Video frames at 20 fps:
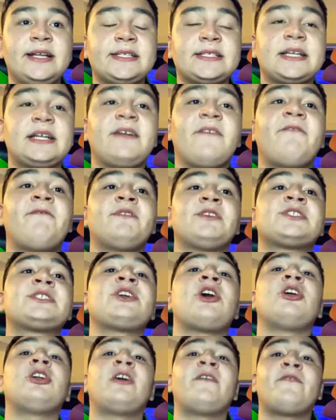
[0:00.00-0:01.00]
It's going to
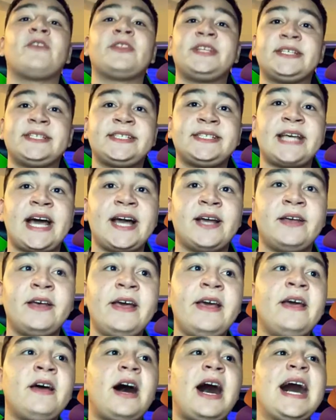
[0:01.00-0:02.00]
start off with
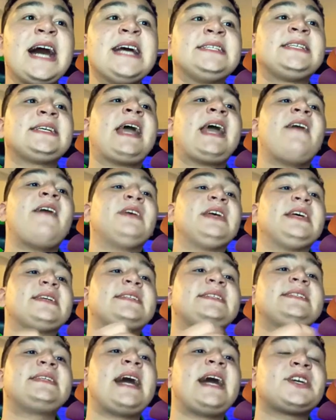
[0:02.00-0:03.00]
Isaac having a
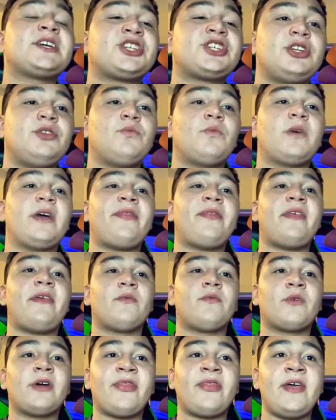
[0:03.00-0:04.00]
session
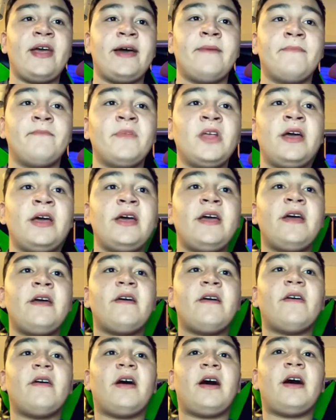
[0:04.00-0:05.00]
with him,
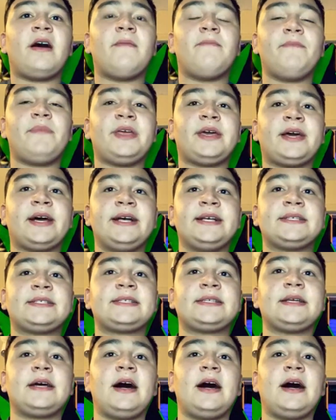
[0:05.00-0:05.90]
because